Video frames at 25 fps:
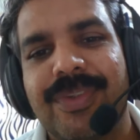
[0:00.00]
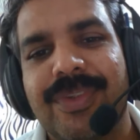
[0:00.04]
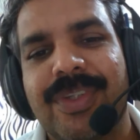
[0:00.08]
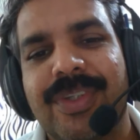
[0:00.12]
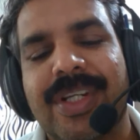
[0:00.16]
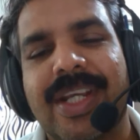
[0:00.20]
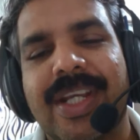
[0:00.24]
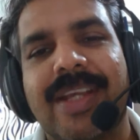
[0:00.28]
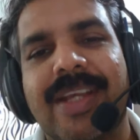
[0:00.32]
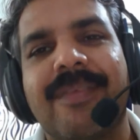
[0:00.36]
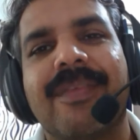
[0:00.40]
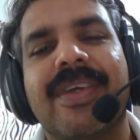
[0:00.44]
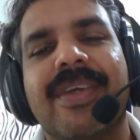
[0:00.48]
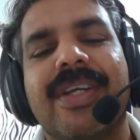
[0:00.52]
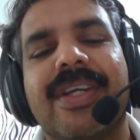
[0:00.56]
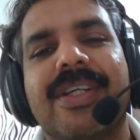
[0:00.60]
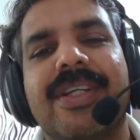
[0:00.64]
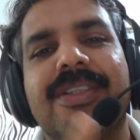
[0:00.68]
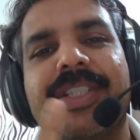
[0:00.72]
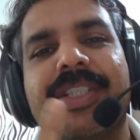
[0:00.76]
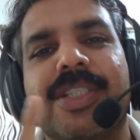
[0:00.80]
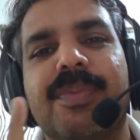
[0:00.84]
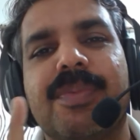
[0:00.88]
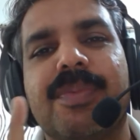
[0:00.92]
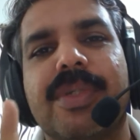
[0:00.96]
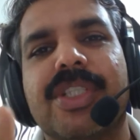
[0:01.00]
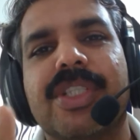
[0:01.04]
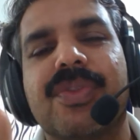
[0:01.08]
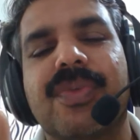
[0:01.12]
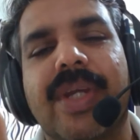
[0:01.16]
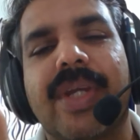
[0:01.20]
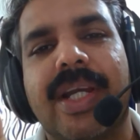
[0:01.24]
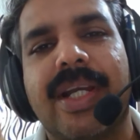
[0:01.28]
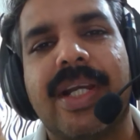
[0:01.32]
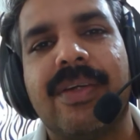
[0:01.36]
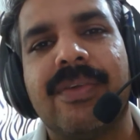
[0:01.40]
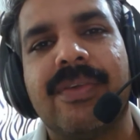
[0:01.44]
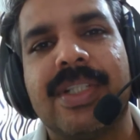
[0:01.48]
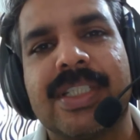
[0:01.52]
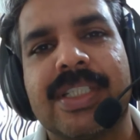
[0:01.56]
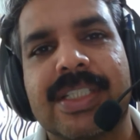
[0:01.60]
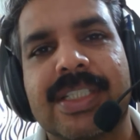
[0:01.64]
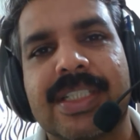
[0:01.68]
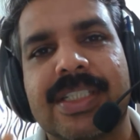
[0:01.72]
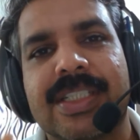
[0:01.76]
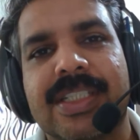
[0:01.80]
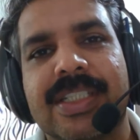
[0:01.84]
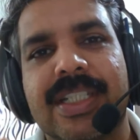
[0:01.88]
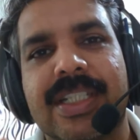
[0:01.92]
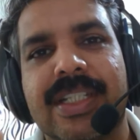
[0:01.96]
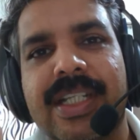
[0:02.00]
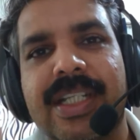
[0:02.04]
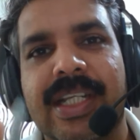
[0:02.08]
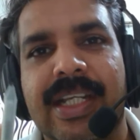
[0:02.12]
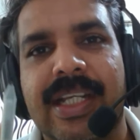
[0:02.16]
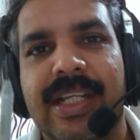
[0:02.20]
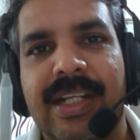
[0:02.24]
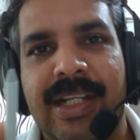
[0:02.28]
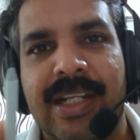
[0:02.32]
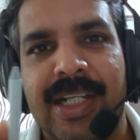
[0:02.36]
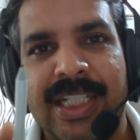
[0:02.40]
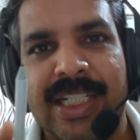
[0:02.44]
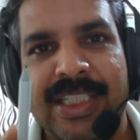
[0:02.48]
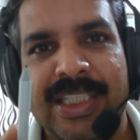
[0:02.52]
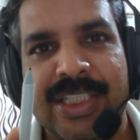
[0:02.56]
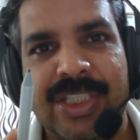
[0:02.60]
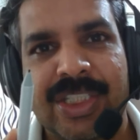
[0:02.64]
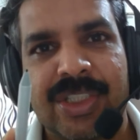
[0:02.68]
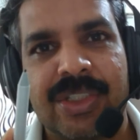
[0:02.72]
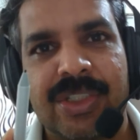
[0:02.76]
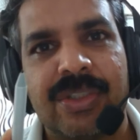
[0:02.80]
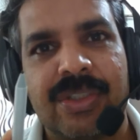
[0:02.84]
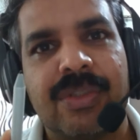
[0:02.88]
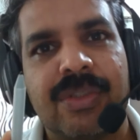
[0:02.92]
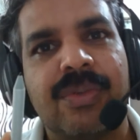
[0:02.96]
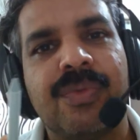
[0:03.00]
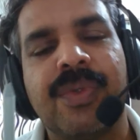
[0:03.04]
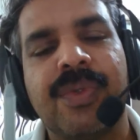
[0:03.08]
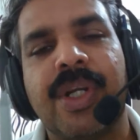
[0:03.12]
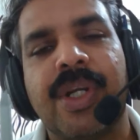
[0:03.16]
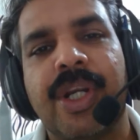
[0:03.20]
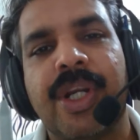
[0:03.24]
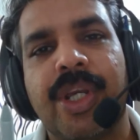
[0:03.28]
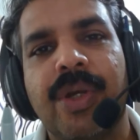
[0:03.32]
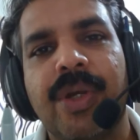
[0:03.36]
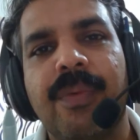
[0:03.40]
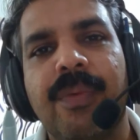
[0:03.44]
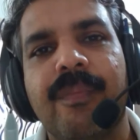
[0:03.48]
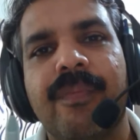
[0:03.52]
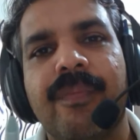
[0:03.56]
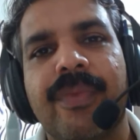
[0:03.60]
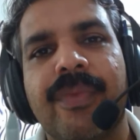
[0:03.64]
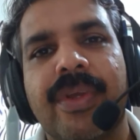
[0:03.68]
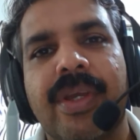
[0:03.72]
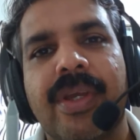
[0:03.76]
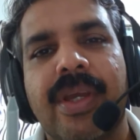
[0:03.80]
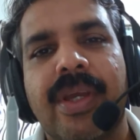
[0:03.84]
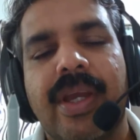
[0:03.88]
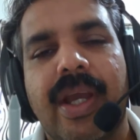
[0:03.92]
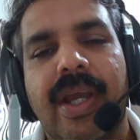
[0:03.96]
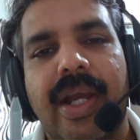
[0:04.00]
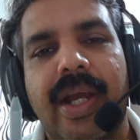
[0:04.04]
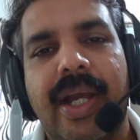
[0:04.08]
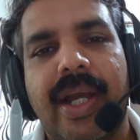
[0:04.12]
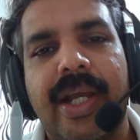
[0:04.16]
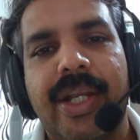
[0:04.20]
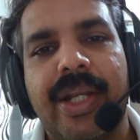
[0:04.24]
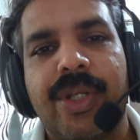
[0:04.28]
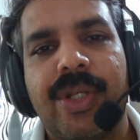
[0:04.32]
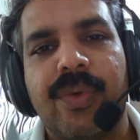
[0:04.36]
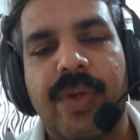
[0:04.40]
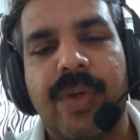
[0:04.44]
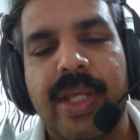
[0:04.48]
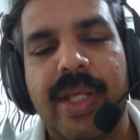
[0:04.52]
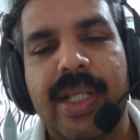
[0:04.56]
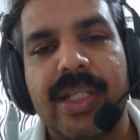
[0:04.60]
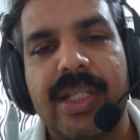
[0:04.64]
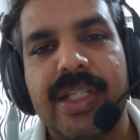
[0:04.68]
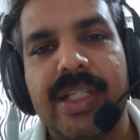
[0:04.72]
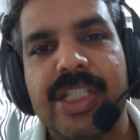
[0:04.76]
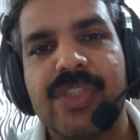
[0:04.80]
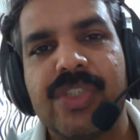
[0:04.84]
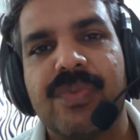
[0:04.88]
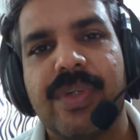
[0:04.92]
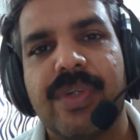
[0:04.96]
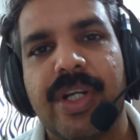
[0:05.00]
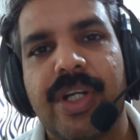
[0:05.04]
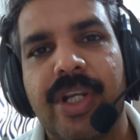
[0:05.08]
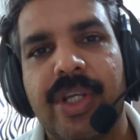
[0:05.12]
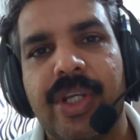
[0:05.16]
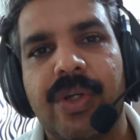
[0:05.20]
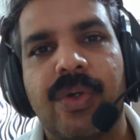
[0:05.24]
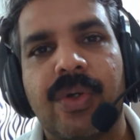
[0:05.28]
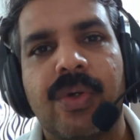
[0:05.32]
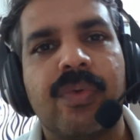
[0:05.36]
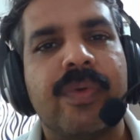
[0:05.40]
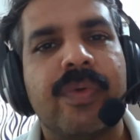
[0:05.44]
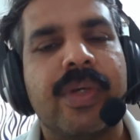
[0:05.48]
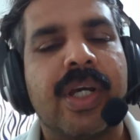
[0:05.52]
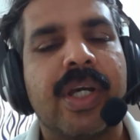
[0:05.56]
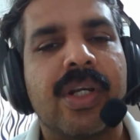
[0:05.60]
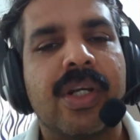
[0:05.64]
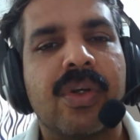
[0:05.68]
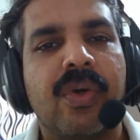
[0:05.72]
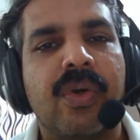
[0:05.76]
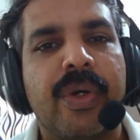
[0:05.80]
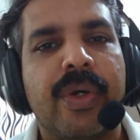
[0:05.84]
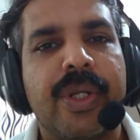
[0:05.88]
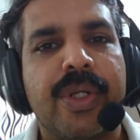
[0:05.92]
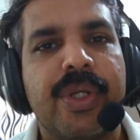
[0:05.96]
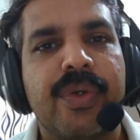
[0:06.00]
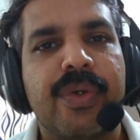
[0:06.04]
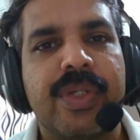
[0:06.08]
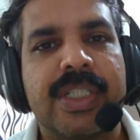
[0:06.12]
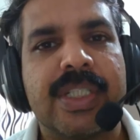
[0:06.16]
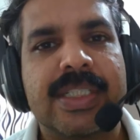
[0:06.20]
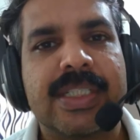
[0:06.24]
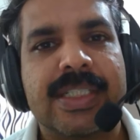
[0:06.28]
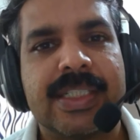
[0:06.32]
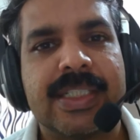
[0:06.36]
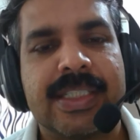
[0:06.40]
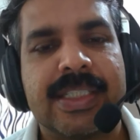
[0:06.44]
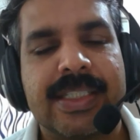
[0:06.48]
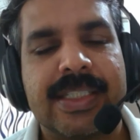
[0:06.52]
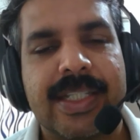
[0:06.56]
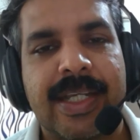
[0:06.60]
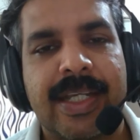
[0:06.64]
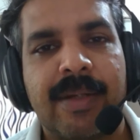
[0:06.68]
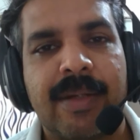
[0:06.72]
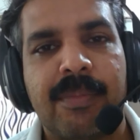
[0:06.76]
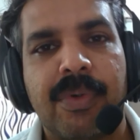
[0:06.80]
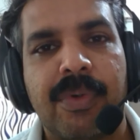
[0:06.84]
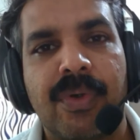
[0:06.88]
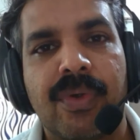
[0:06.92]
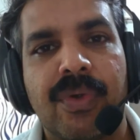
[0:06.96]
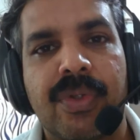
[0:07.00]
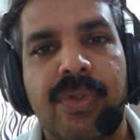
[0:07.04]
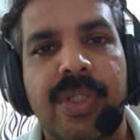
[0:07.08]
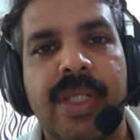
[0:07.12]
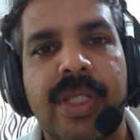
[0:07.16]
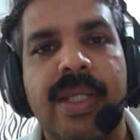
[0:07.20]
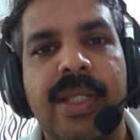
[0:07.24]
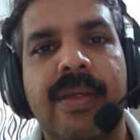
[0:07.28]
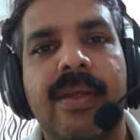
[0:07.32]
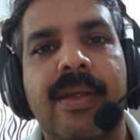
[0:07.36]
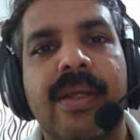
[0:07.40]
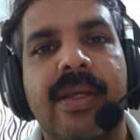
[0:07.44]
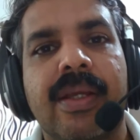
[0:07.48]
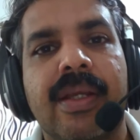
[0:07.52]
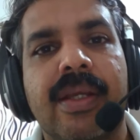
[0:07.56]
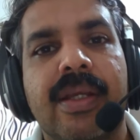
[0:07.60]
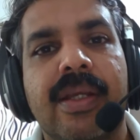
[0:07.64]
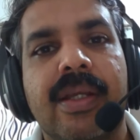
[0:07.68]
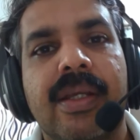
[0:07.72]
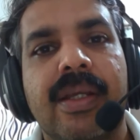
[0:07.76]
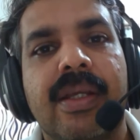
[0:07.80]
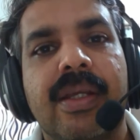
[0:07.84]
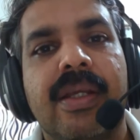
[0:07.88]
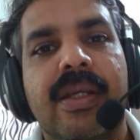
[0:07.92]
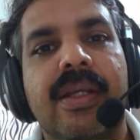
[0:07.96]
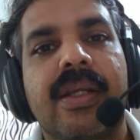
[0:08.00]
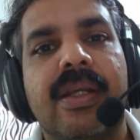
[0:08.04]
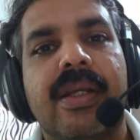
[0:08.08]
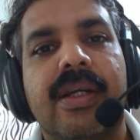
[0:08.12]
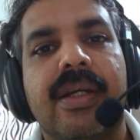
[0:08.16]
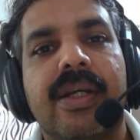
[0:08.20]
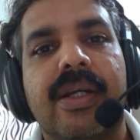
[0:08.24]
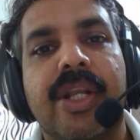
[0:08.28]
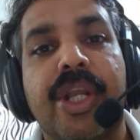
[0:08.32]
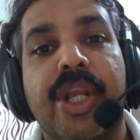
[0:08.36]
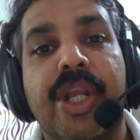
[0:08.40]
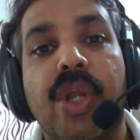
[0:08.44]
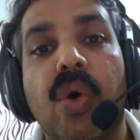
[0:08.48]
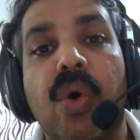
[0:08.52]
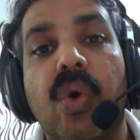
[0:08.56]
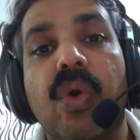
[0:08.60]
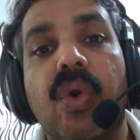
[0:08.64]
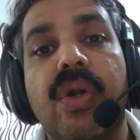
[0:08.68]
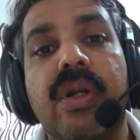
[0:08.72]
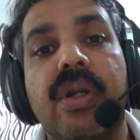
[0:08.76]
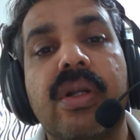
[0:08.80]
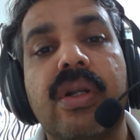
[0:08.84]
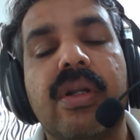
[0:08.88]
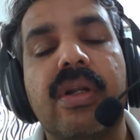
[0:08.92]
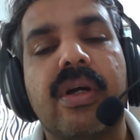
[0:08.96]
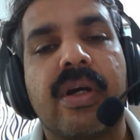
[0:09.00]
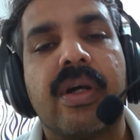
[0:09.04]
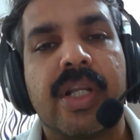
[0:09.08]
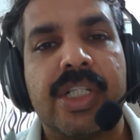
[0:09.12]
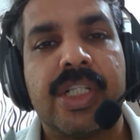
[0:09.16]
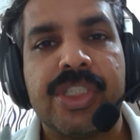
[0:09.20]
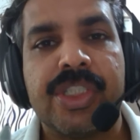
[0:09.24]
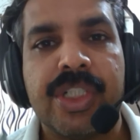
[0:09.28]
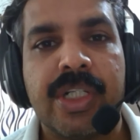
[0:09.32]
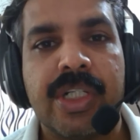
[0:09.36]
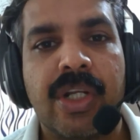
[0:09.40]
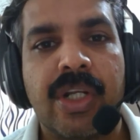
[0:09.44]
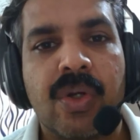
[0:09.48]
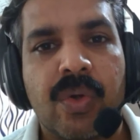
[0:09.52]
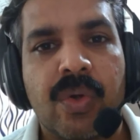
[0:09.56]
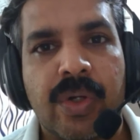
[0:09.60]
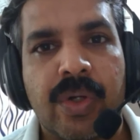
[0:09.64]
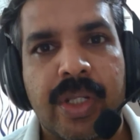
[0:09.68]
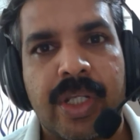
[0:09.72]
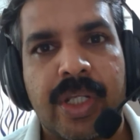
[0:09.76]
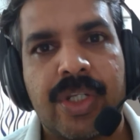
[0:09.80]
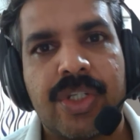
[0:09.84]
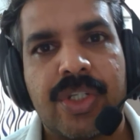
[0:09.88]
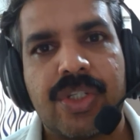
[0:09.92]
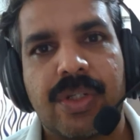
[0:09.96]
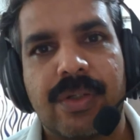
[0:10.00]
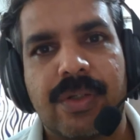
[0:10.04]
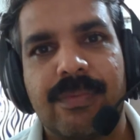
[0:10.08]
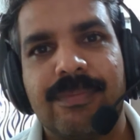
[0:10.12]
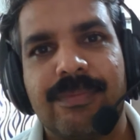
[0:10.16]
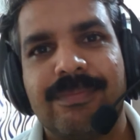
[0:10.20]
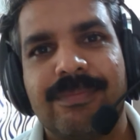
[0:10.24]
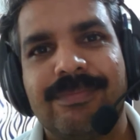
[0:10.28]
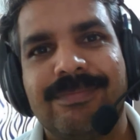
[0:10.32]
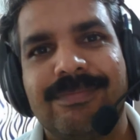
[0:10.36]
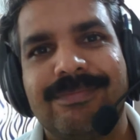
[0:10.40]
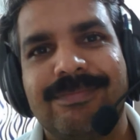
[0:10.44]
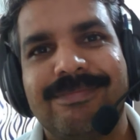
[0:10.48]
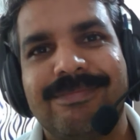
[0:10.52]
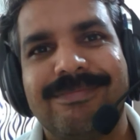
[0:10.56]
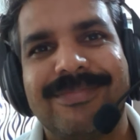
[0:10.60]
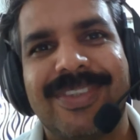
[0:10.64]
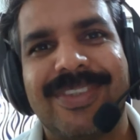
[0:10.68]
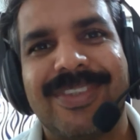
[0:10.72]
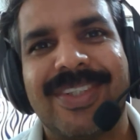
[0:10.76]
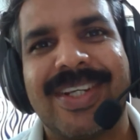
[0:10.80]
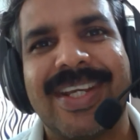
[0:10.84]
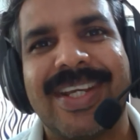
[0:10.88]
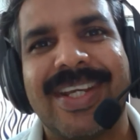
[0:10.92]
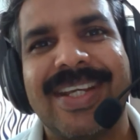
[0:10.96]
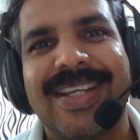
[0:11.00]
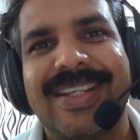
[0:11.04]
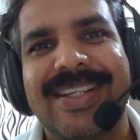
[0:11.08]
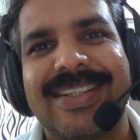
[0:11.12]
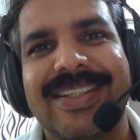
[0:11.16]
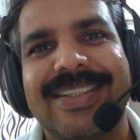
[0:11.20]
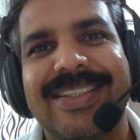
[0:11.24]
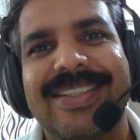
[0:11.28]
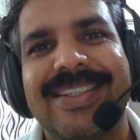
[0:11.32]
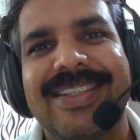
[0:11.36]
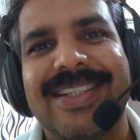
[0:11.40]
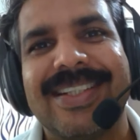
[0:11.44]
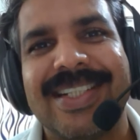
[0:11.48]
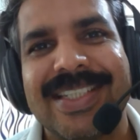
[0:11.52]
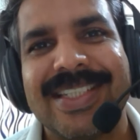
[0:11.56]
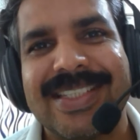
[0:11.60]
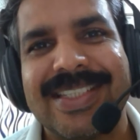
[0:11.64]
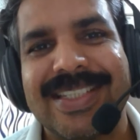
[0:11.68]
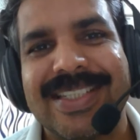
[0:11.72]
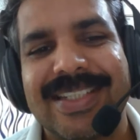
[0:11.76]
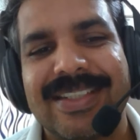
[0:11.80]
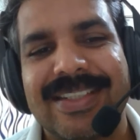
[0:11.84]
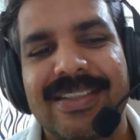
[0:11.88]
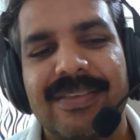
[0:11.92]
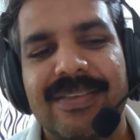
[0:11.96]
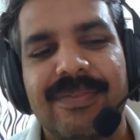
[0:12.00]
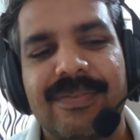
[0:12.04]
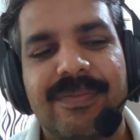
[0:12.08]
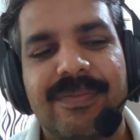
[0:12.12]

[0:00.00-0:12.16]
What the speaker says: Okay, this much we have discussed in the last video, and today in this video we are going to discuss about the non-rigid rotator. Okay, listen.